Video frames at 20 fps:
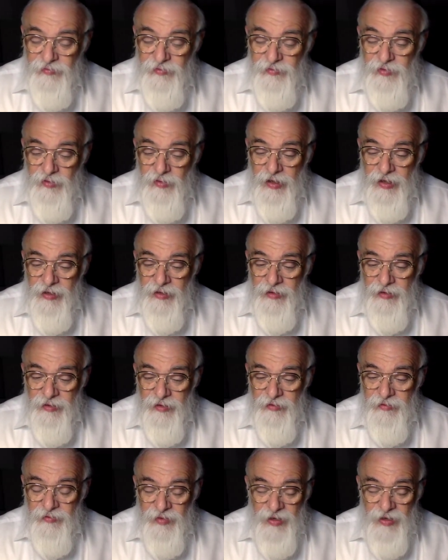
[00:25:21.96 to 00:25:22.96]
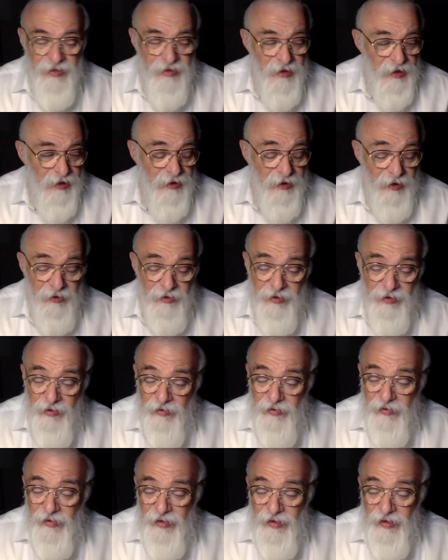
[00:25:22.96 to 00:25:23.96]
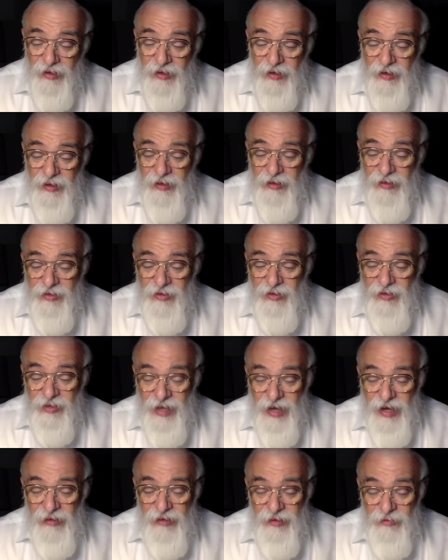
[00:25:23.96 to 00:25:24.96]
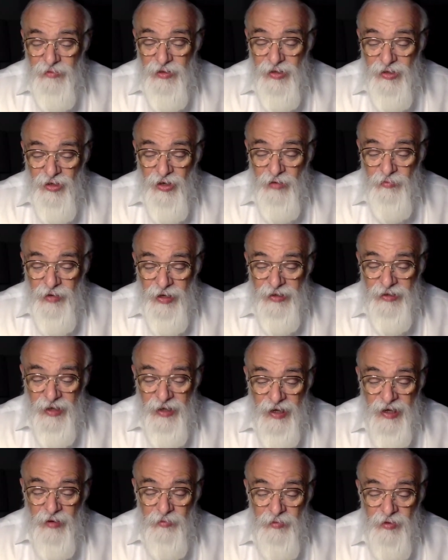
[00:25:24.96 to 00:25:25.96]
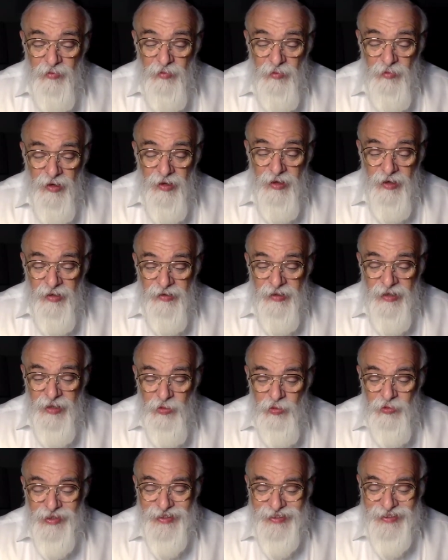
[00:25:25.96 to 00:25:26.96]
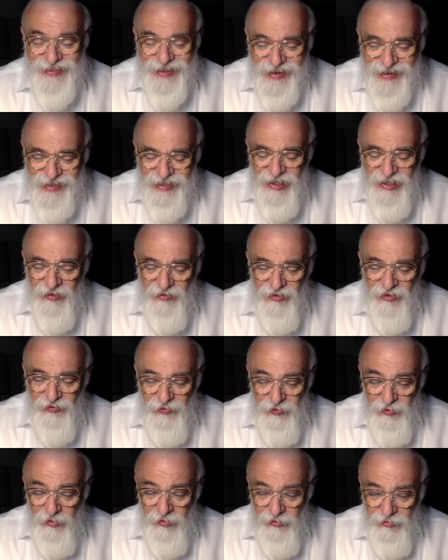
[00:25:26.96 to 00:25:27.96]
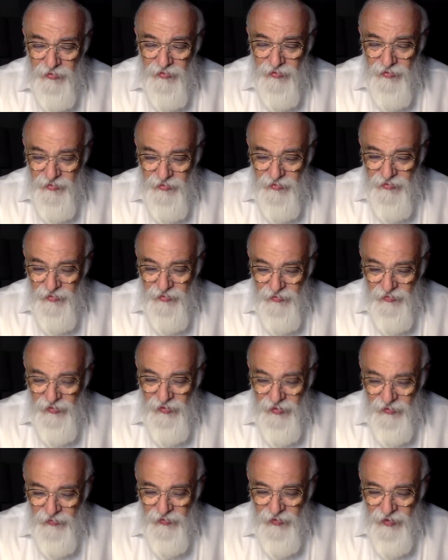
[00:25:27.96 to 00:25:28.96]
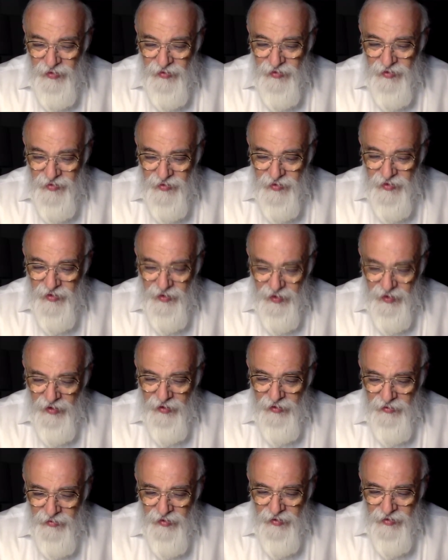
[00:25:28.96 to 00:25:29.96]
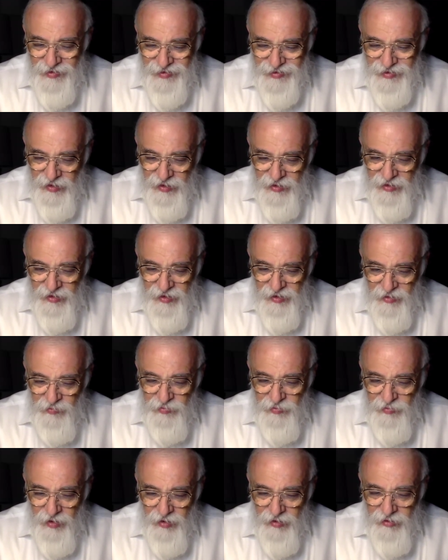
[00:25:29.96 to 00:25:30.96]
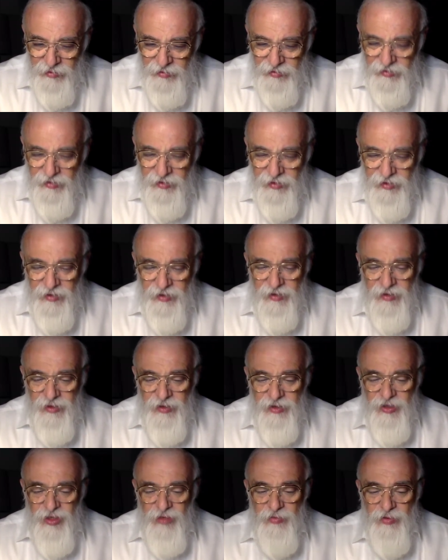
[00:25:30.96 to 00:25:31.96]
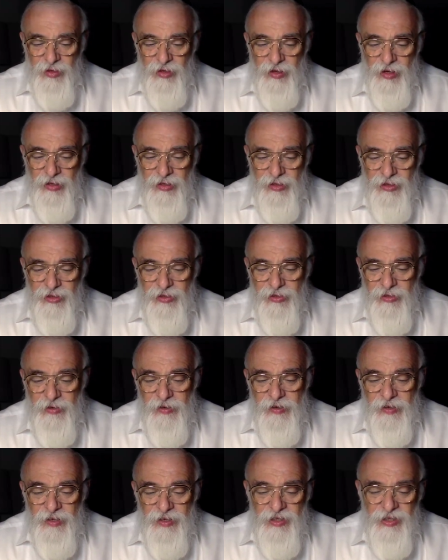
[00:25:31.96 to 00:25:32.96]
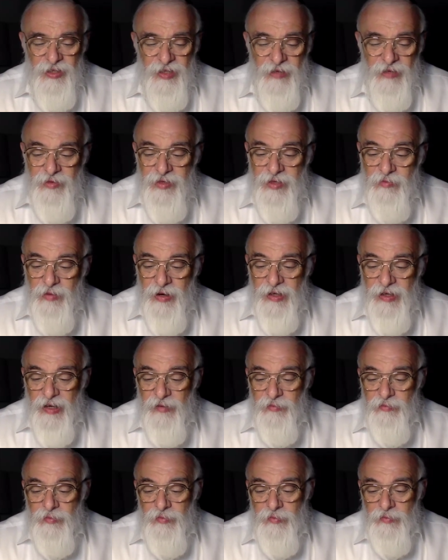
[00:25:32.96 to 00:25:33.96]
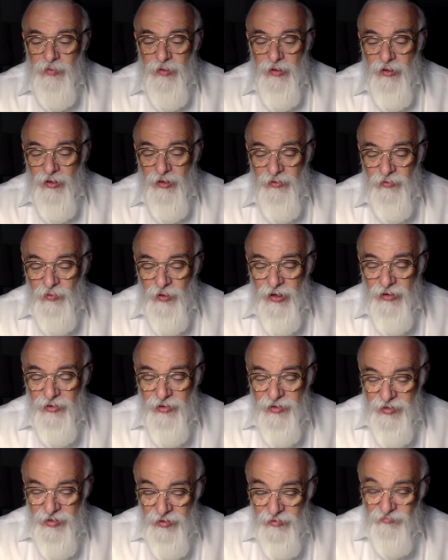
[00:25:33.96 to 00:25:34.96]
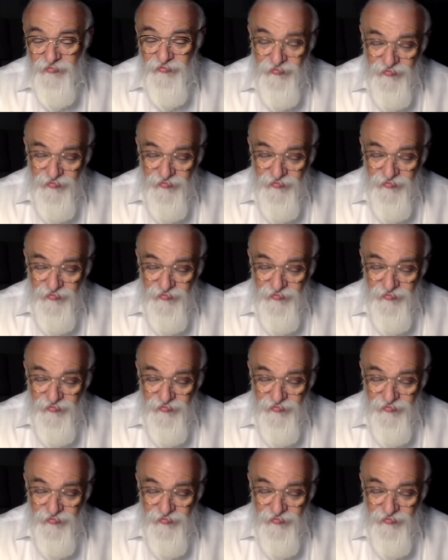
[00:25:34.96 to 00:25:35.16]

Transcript: It's quite a fascinating idea. So yalim mishamatam lemoyach. That's when the taste of the food for the fetus then ascends to the brain. Shibarosh Shanim birchav. Where is it?